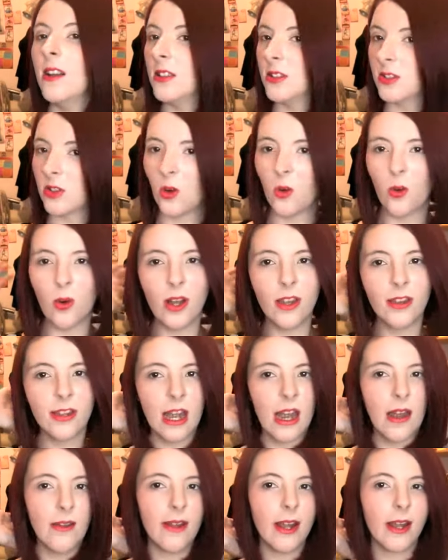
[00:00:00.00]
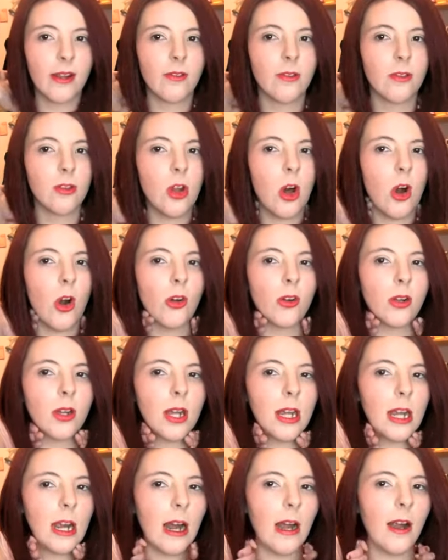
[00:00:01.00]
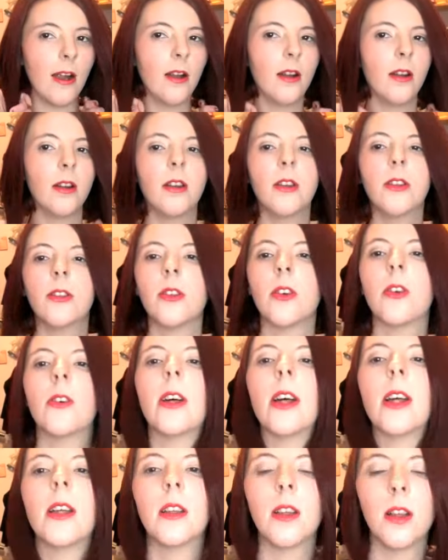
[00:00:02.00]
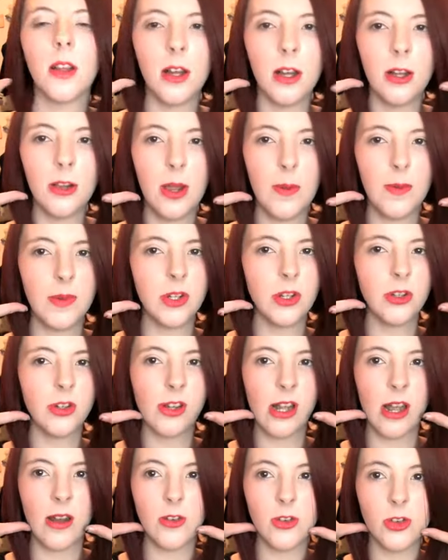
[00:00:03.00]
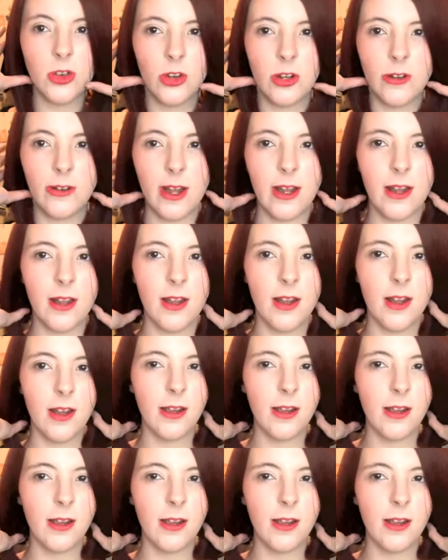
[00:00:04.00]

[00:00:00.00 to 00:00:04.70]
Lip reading: So it's kind of like long hair. So like, let me just kind of show you it.